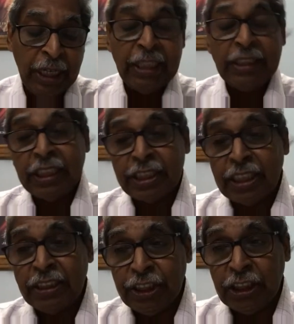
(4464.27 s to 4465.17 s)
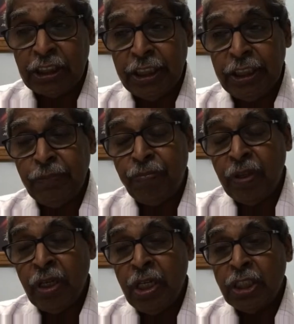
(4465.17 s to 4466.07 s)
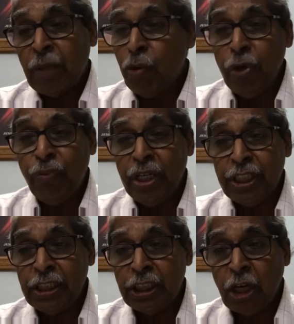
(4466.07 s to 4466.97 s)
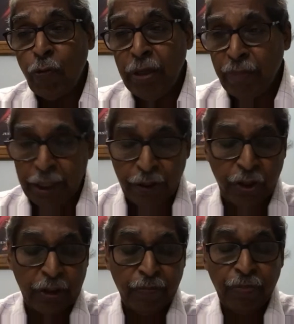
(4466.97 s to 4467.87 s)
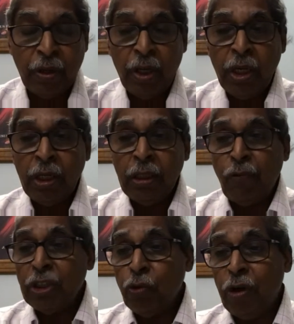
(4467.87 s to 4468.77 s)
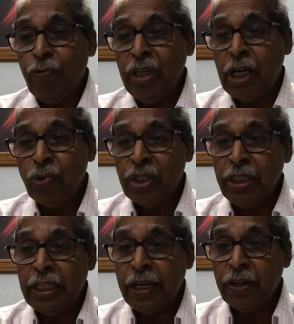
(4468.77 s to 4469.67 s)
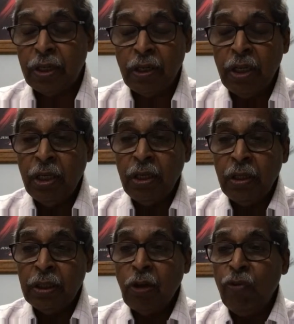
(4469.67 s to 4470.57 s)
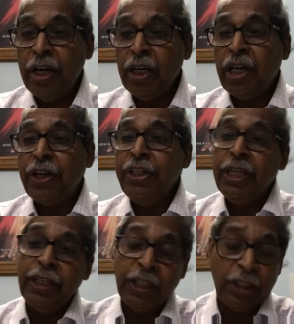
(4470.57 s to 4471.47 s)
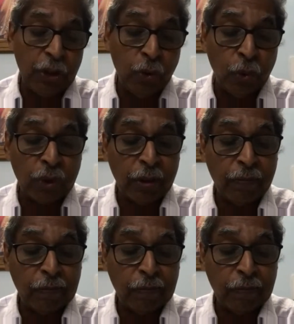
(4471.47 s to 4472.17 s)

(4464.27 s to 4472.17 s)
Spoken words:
In Section 63, some modifications have been made. The first one, we have seen that the word create is used.